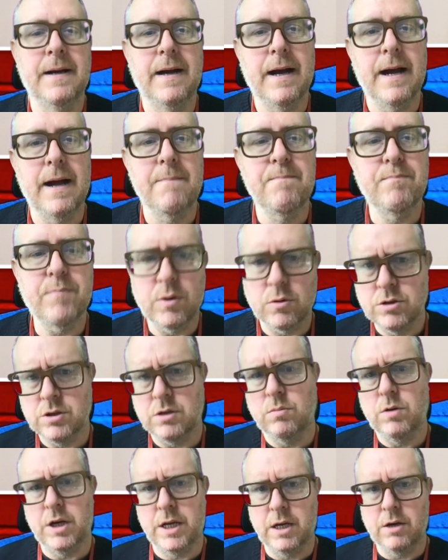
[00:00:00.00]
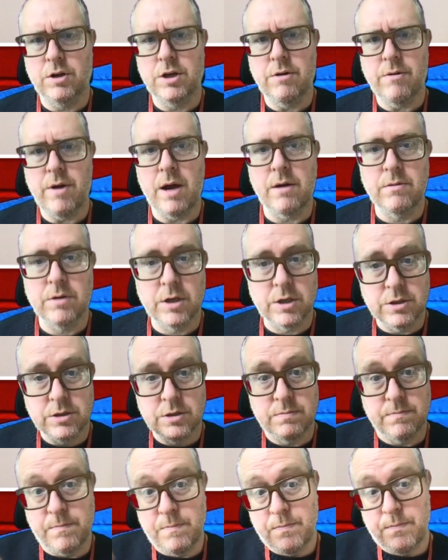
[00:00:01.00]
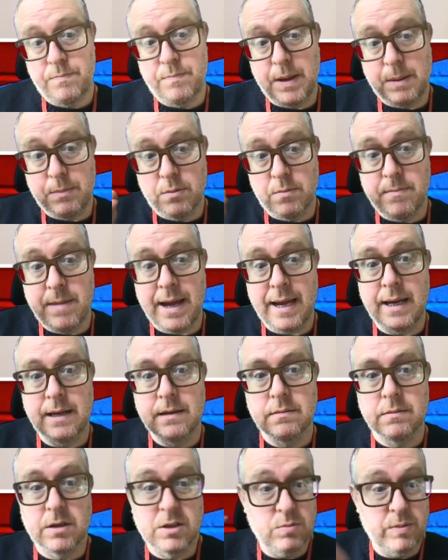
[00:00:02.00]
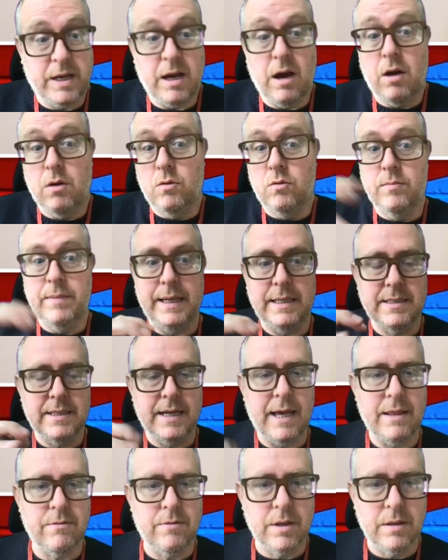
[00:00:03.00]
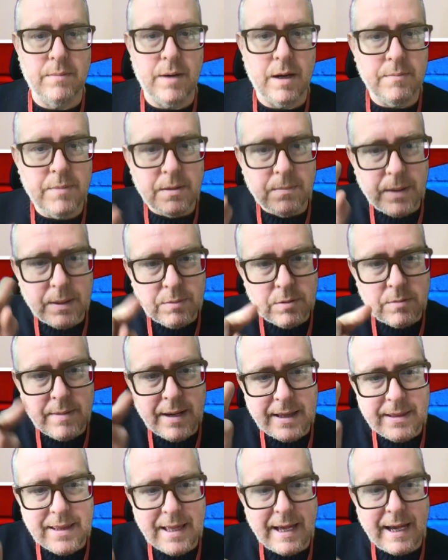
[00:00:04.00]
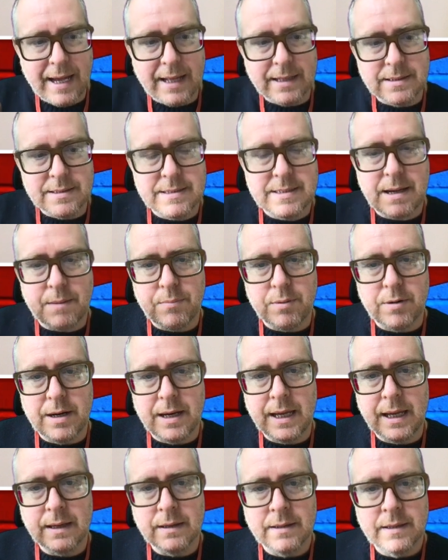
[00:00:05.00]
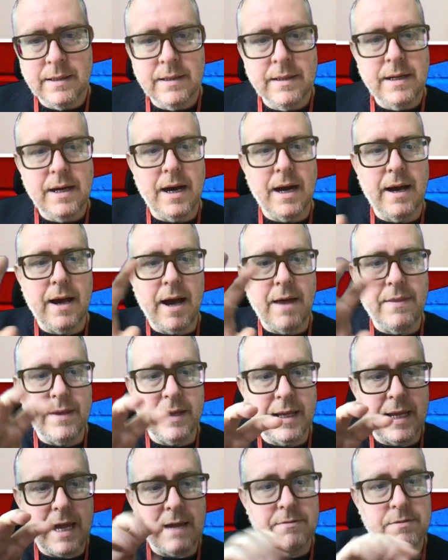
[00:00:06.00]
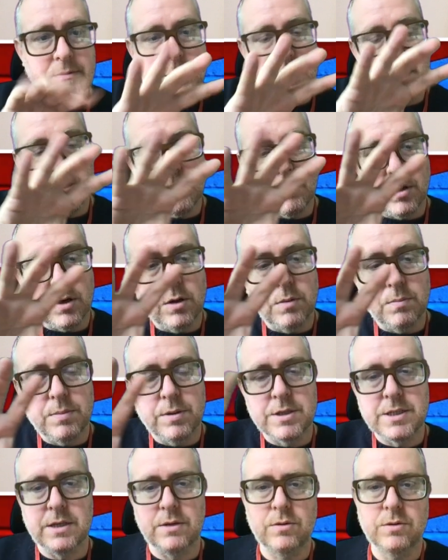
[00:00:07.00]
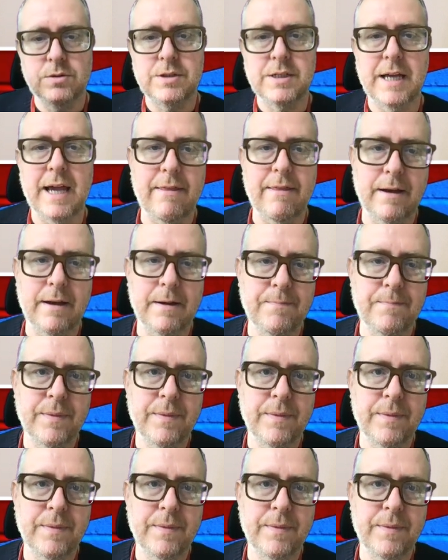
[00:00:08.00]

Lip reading: but also working on your own, because we can't all meet together at the moment, people made their hands separately and then gave them to someone who put it all together.